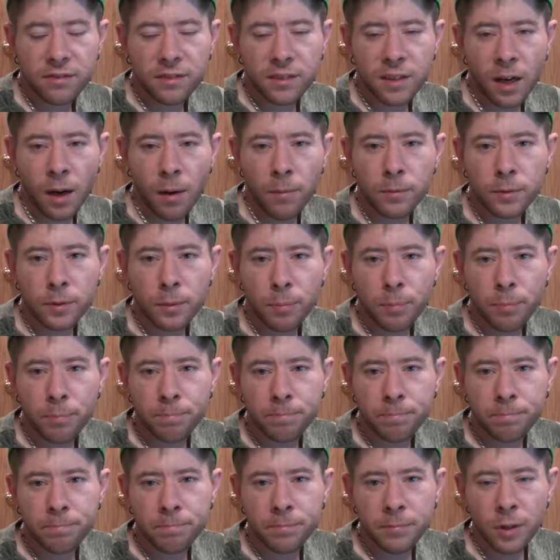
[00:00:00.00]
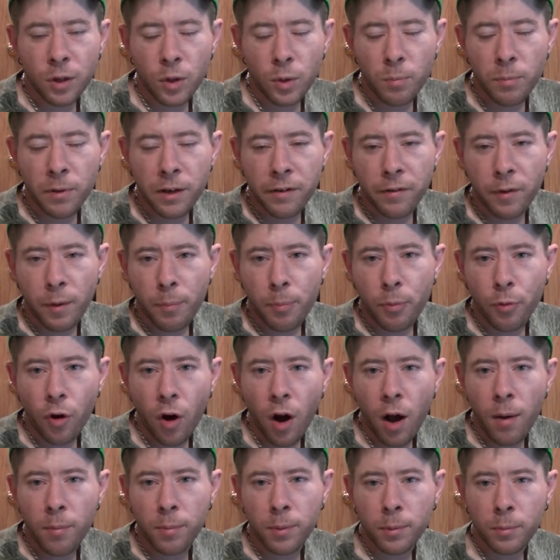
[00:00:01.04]
comes a little bit of a
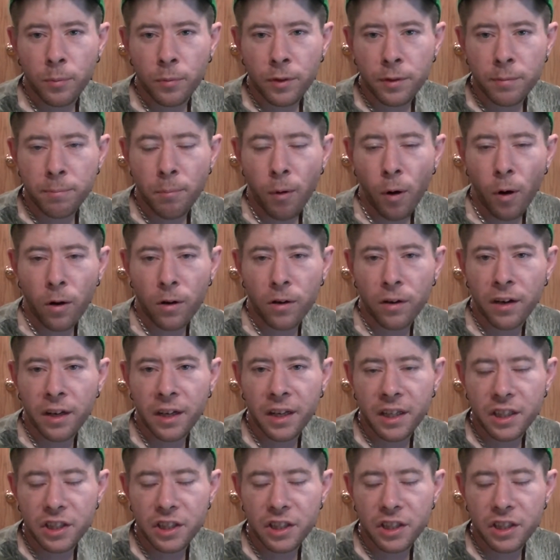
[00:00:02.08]
problem with bartering